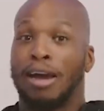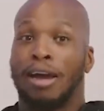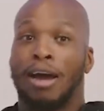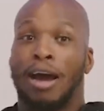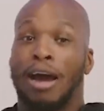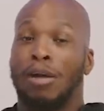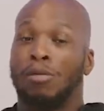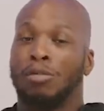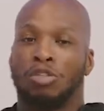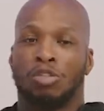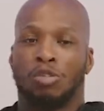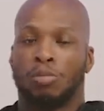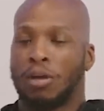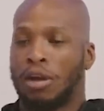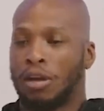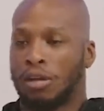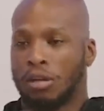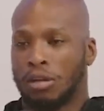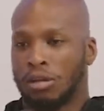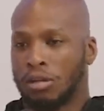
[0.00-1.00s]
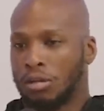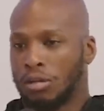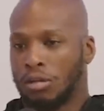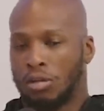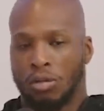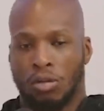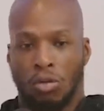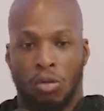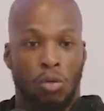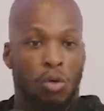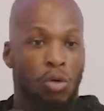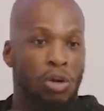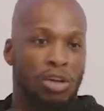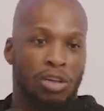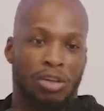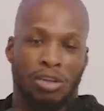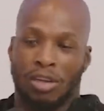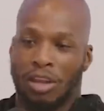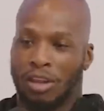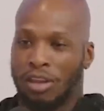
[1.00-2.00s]
I respect all of
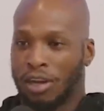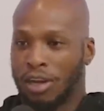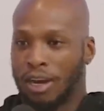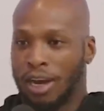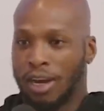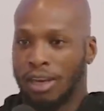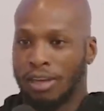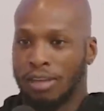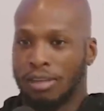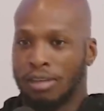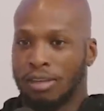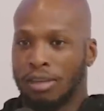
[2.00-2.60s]
these other guys.